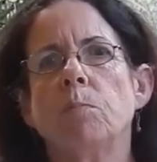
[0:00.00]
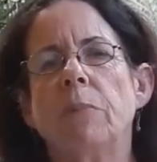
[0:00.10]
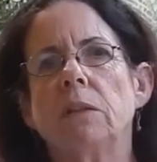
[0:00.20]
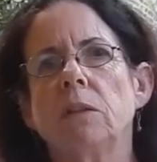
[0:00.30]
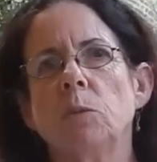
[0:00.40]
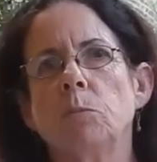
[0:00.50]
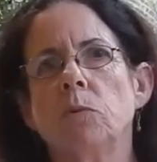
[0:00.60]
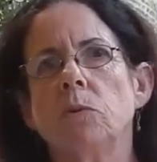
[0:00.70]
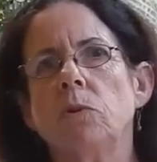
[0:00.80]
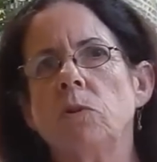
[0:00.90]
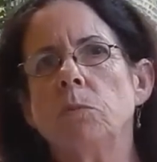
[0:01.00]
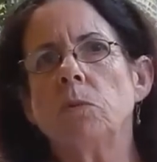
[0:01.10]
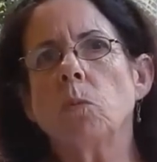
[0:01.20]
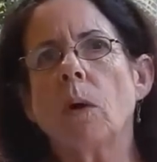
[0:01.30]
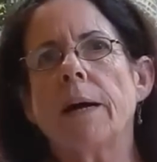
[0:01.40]
but in a more
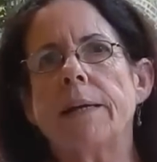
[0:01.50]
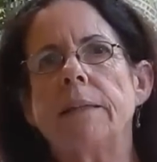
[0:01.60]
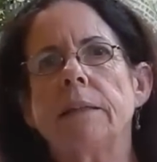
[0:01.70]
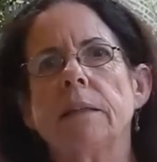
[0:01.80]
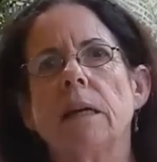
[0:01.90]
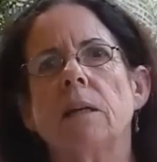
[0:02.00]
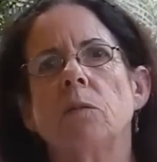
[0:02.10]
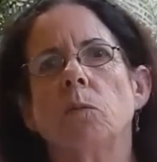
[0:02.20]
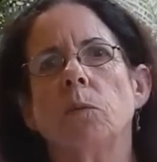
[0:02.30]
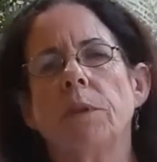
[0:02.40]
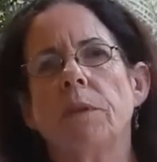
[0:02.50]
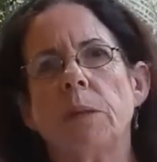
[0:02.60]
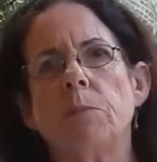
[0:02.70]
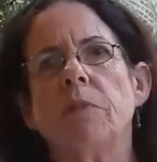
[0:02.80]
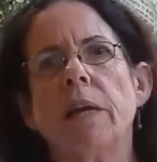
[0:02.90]
human way. And with
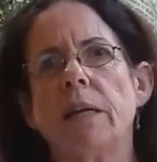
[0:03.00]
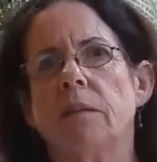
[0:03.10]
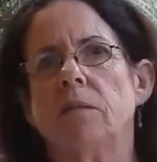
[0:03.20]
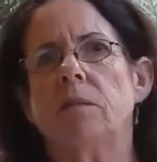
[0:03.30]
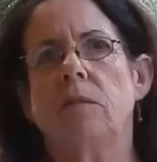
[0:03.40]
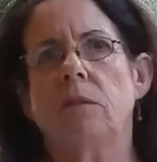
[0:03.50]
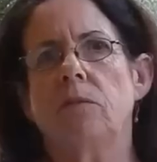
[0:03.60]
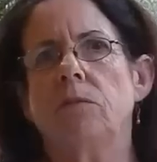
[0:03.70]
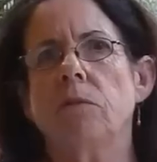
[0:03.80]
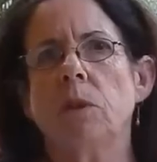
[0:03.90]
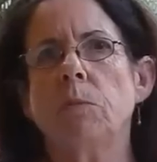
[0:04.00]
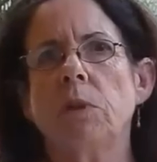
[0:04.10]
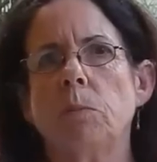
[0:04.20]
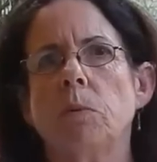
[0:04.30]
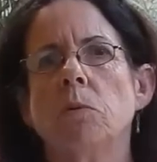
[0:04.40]
them, dance is extremely
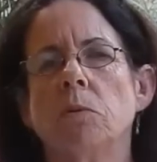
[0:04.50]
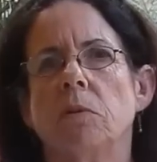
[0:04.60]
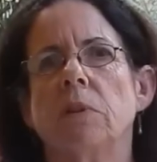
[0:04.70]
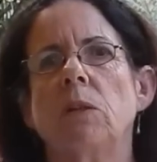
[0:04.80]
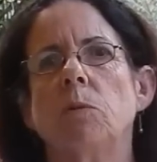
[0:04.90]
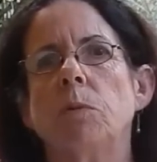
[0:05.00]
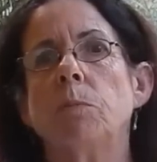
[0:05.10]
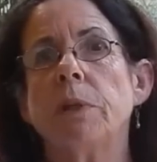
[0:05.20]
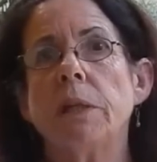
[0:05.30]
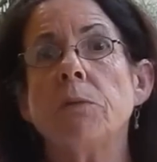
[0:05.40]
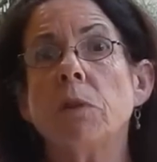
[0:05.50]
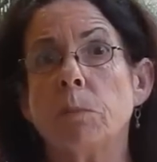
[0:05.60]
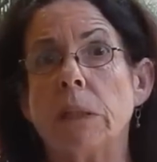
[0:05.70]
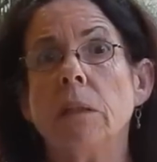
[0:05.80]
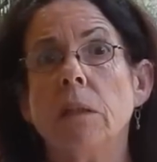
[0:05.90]
important. They were preparing
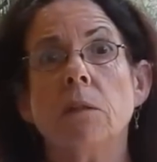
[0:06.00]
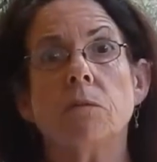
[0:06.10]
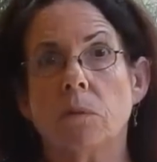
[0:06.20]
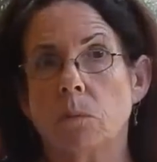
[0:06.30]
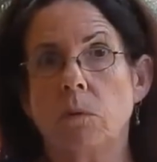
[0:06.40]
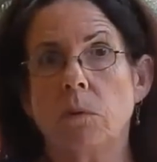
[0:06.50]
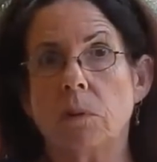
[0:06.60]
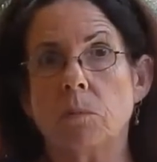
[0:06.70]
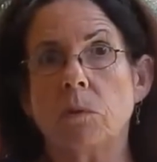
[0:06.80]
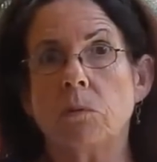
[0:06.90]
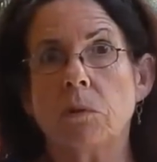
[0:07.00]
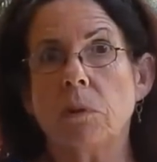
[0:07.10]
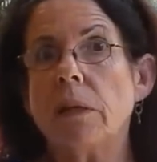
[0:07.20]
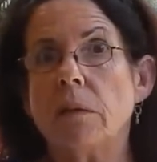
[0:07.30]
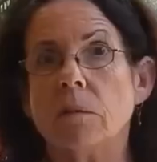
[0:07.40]
me for the work I'm doing
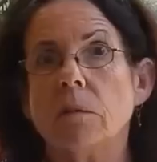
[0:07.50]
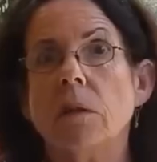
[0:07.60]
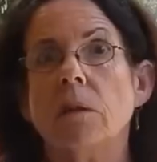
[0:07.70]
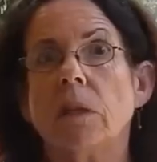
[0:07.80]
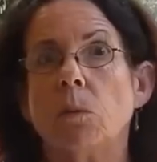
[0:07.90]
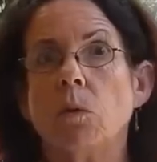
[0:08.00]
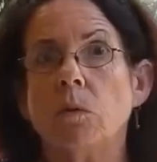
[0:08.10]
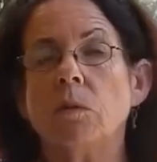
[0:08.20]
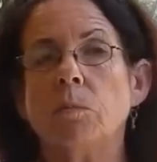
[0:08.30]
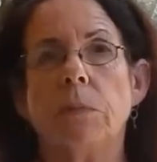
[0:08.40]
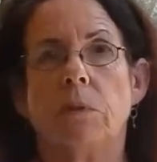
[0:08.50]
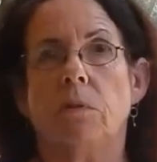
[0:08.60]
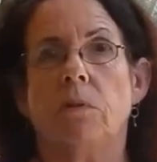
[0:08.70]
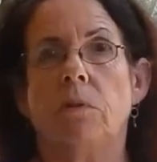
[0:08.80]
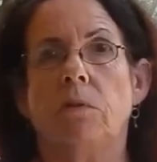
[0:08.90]
now. They wanted me
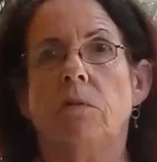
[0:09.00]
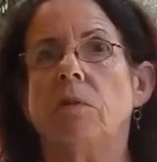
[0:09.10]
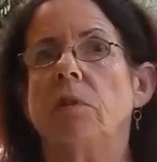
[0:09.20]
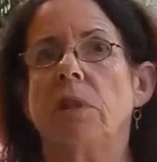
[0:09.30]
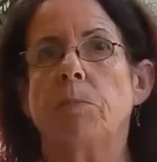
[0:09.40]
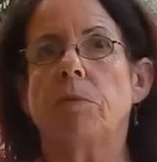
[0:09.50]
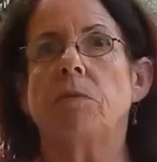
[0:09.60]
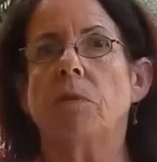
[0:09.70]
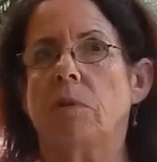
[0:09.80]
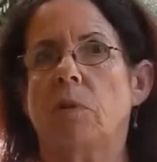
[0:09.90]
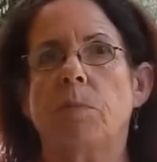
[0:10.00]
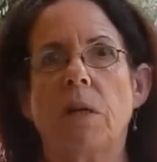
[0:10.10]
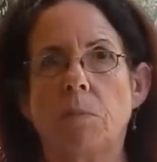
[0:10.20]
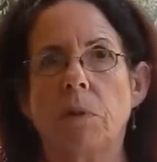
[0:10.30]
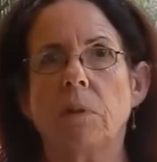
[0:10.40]
to learn to get up in front of the
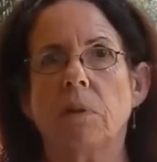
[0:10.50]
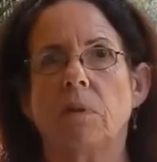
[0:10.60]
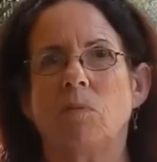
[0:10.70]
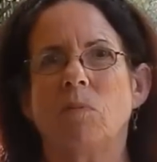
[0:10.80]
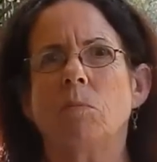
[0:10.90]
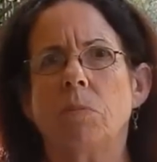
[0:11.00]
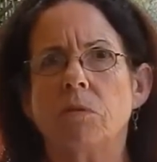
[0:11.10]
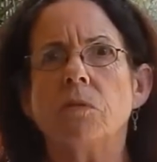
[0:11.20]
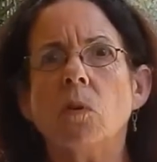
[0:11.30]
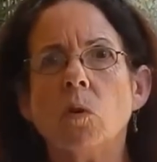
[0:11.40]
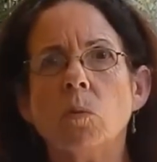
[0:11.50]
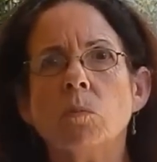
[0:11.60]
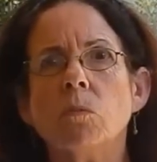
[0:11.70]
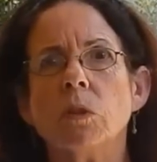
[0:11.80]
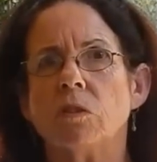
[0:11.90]
public and perform,
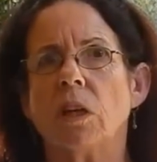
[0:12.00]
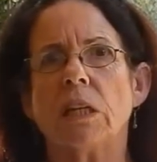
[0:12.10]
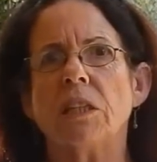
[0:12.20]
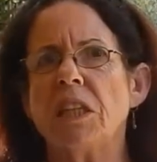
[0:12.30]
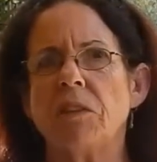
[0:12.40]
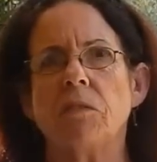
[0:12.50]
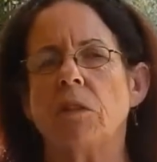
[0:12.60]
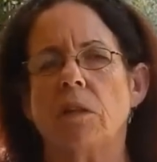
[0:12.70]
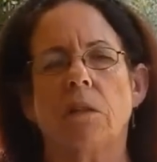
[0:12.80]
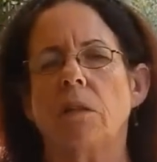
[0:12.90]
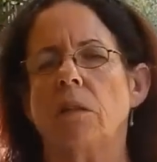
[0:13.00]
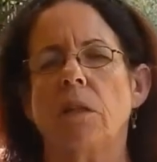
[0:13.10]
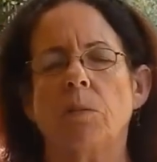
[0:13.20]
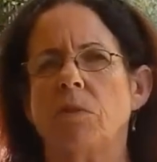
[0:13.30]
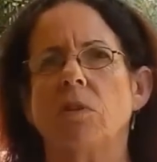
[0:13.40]
which I had never done. I had an
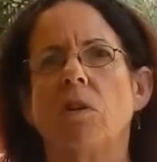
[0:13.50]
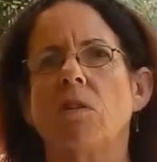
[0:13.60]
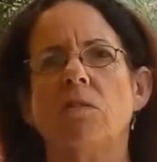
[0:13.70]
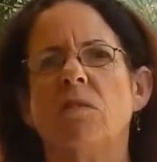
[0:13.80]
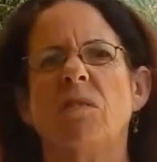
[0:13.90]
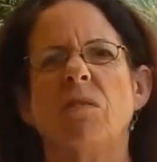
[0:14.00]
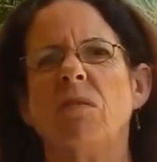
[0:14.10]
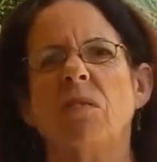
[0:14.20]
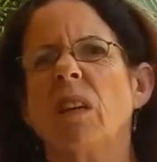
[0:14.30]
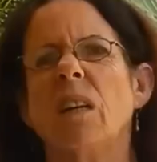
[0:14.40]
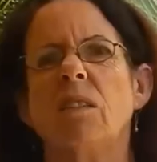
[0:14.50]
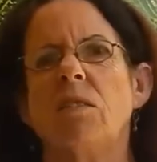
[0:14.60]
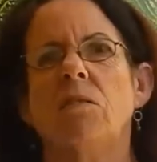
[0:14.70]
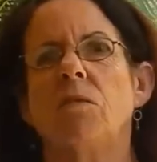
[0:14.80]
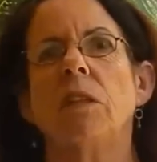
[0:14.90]
absolute horror of the
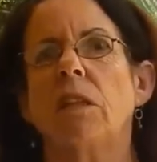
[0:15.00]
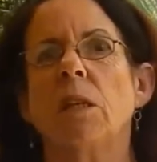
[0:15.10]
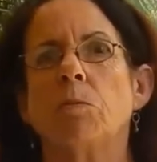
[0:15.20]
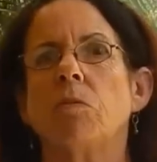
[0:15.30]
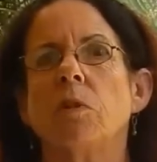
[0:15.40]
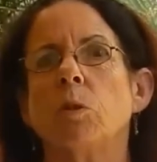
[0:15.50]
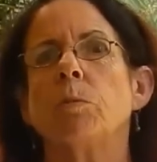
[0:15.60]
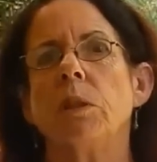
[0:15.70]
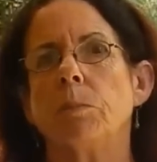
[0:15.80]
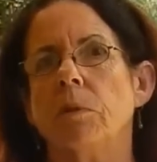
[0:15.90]
idea of getting up in front of people.